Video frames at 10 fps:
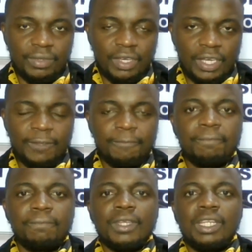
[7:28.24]
Yeah.
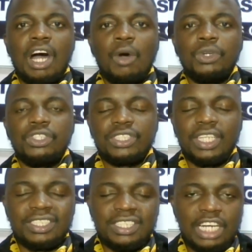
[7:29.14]
Now, when you
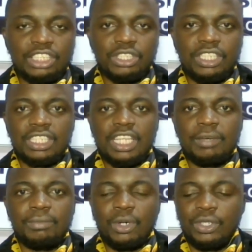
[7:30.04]
start sanctioning
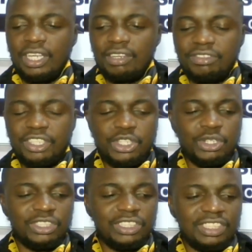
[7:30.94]
them on their
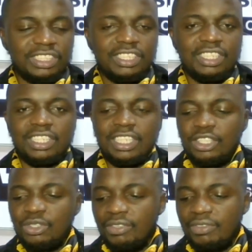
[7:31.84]
videos,
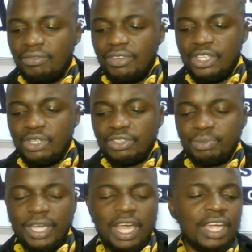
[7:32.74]
then you leave the
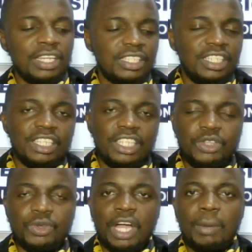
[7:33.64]
videos behind,
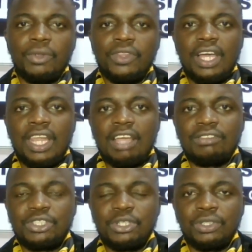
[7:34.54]
then you come on their
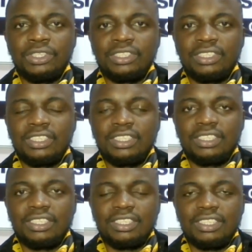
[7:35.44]
live shows.
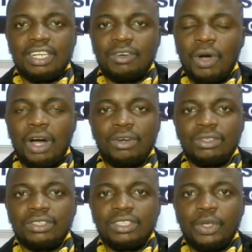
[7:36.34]
Wow,
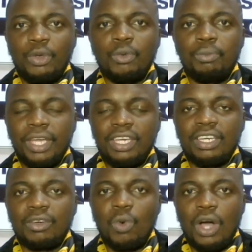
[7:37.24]
you're
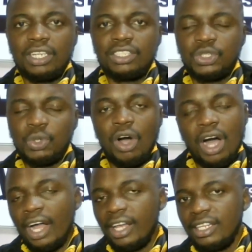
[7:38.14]
making work so
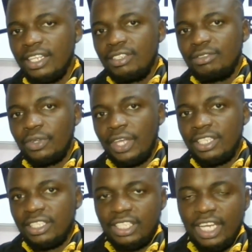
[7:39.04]
hard for the
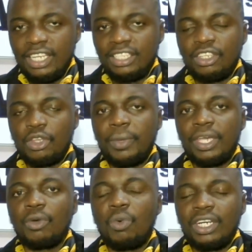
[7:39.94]
entertainers, and you're
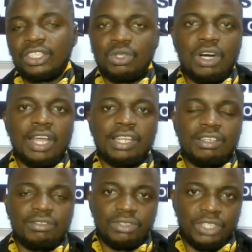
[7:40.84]
making work so hard
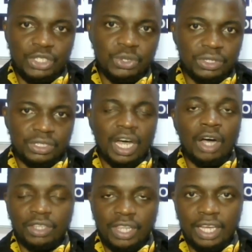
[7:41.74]
for the youth
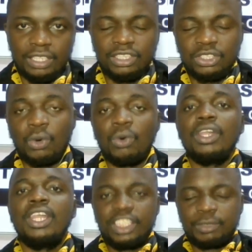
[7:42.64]
out there. So
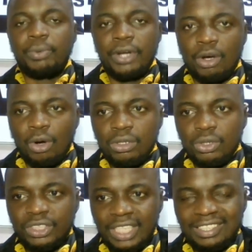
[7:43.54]
let's pray all
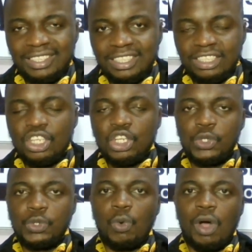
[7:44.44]
those taxes
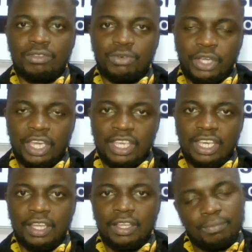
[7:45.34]
do work for
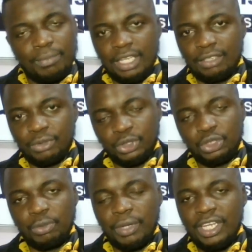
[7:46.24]
Kenya, but for
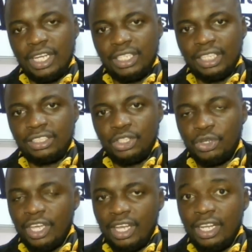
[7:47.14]
social media tax in
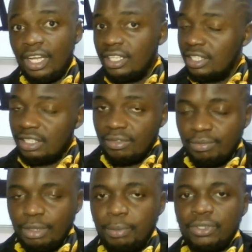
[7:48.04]
Uganda,
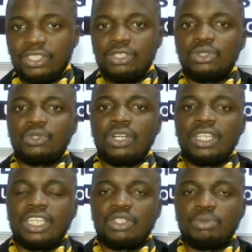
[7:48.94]
people are still
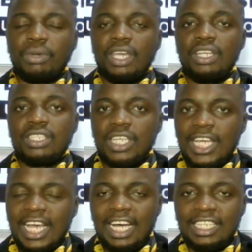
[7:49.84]
struggling to pay it,
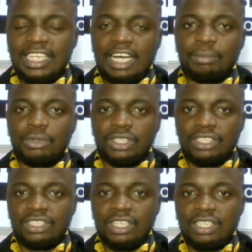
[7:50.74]
and
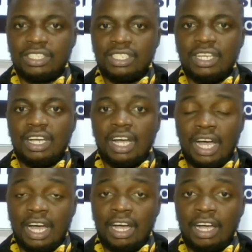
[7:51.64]
protesters
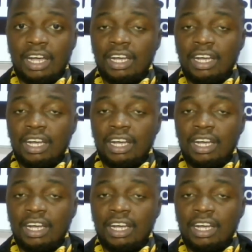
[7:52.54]
are